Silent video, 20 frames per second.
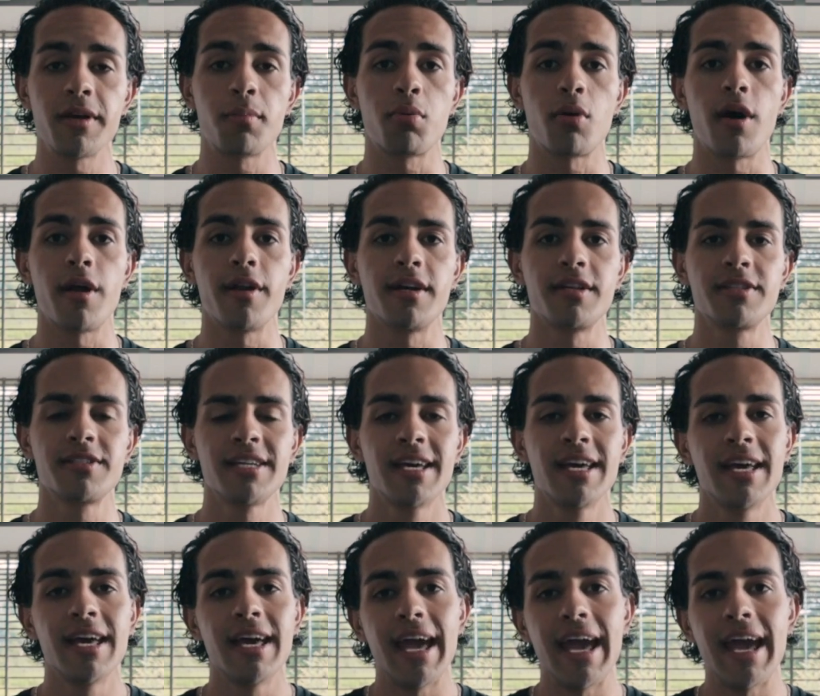product
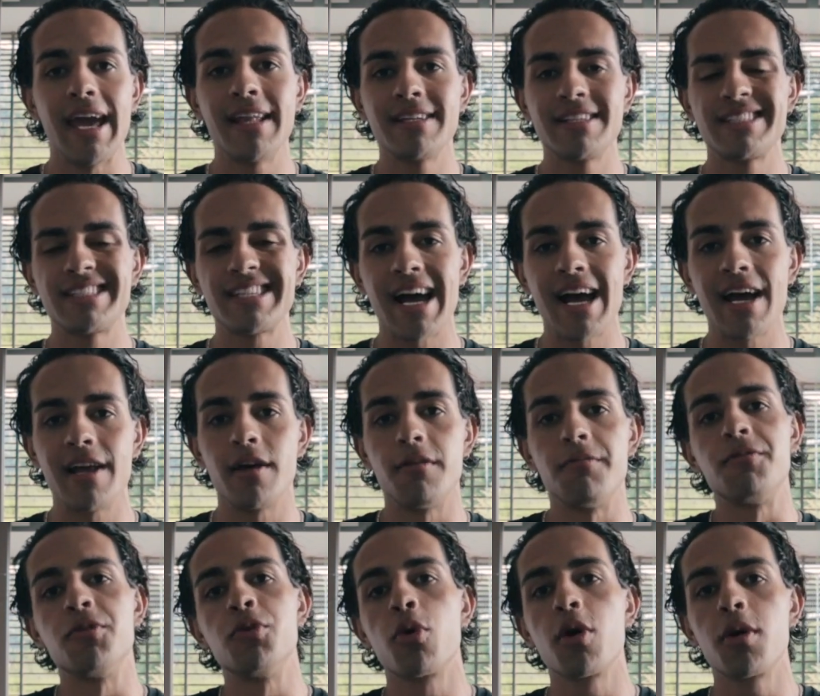inside
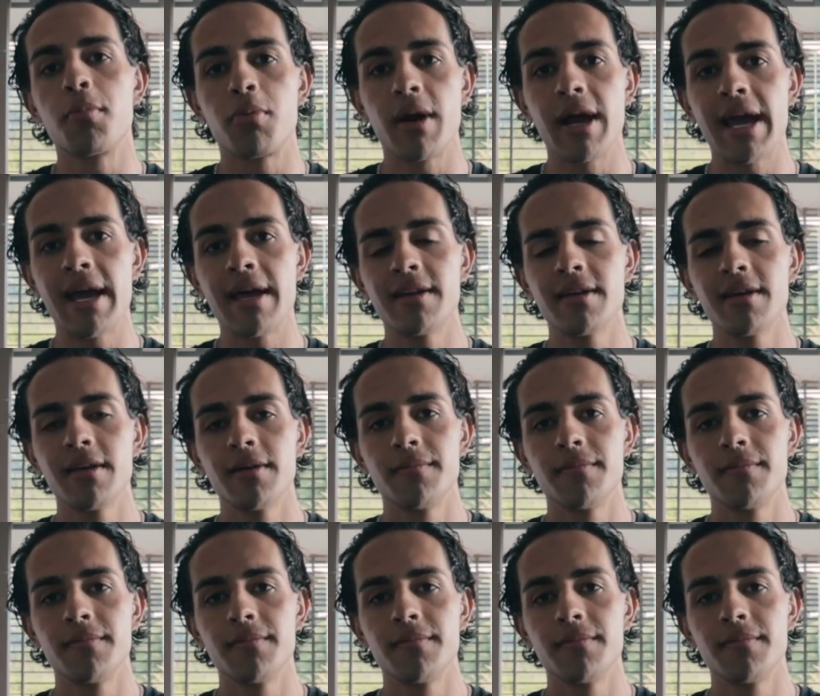of your brand.